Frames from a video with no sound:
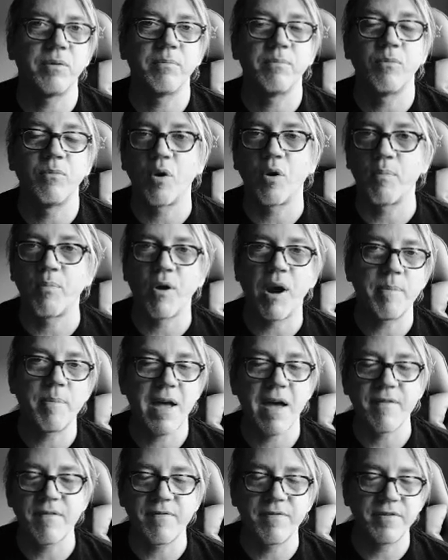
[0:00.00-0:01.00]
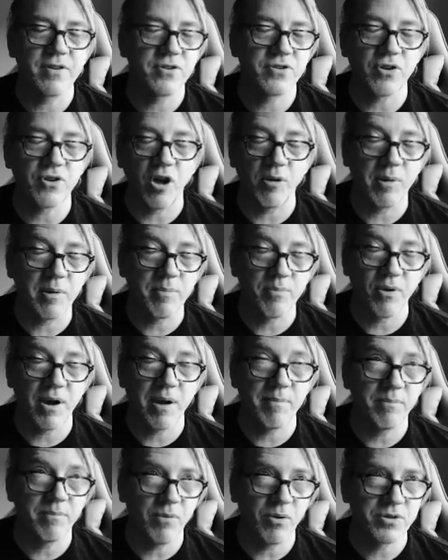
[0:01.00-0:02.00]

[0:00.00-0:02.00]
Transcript: some more prep. Haven't finished all my prep.